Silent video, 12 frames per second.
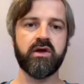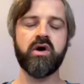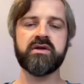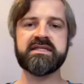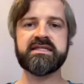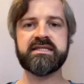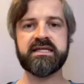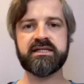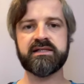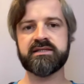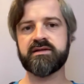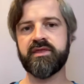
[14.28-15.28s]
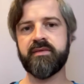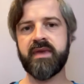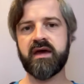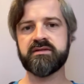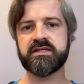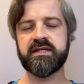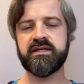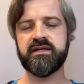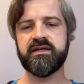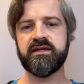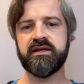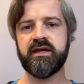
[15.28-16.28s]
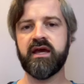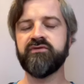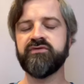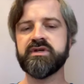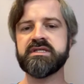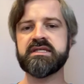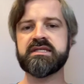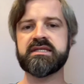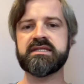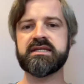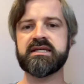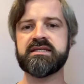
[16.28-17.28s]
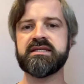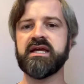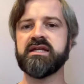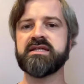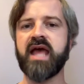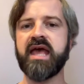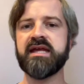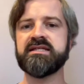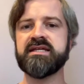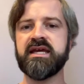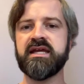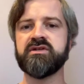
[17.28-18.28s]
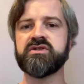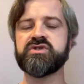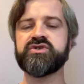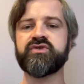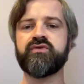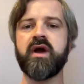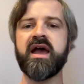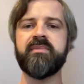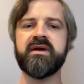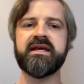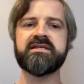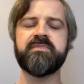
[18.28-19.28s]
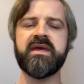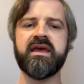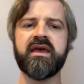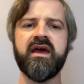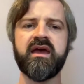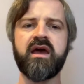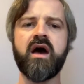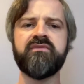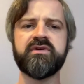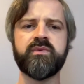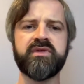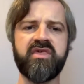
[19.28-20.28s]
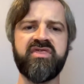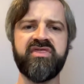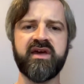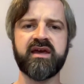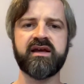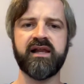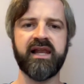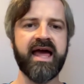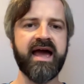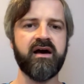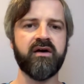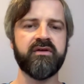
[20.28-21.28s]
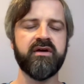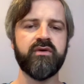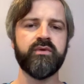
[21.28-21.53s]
God settles on the mountain, and verses 16 to 18 describe it as being covered with a thick cloud,